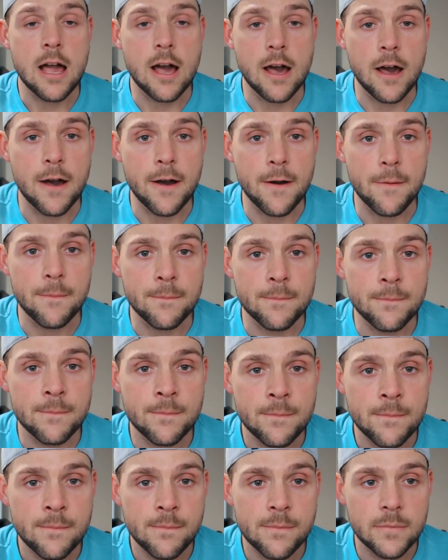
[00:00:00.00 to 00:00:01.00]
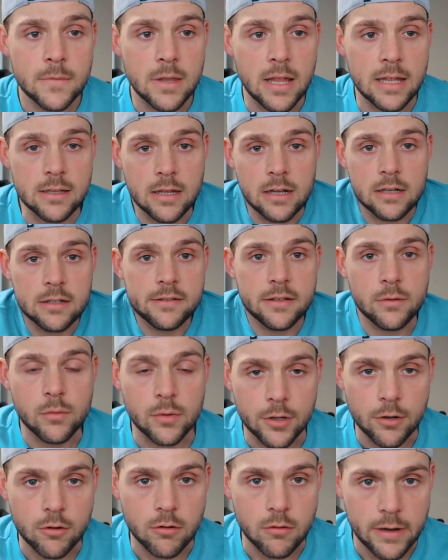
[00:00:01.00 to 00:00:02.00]
Um, I honestly
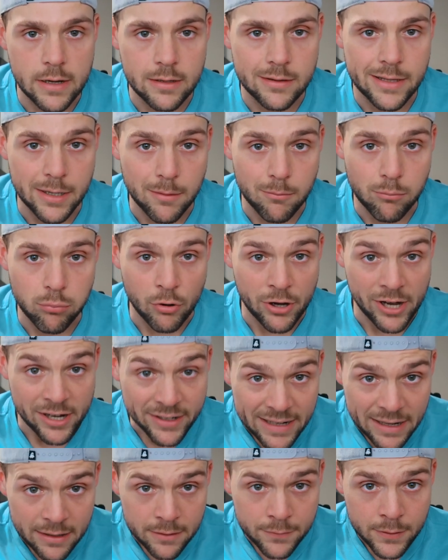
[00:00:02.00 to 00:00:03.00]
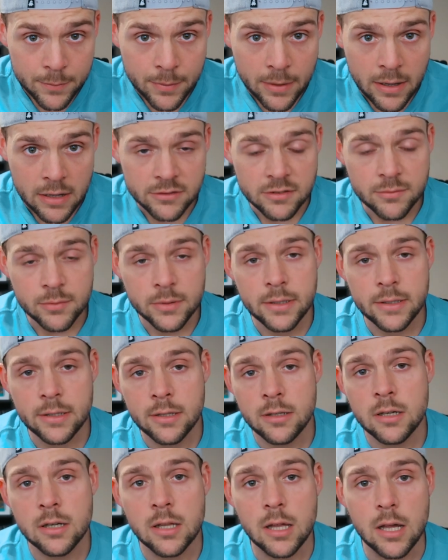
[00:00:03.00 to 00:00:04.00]
want to create like a brand out of it possibly.